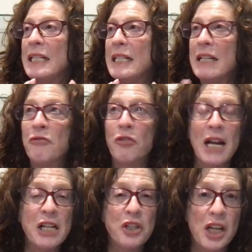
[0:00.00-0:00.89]
different
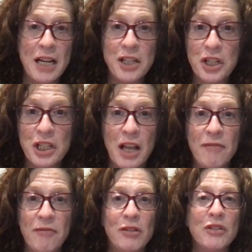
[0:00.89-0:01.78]
education
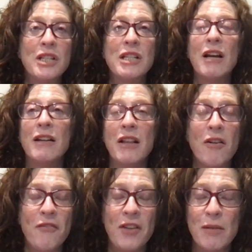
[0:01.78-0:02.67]
levels in our
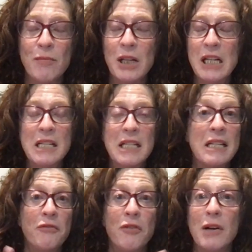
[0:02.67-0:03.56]
families,
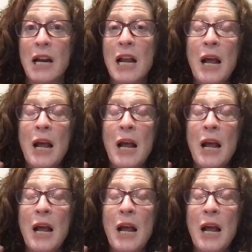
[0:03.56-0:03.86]
different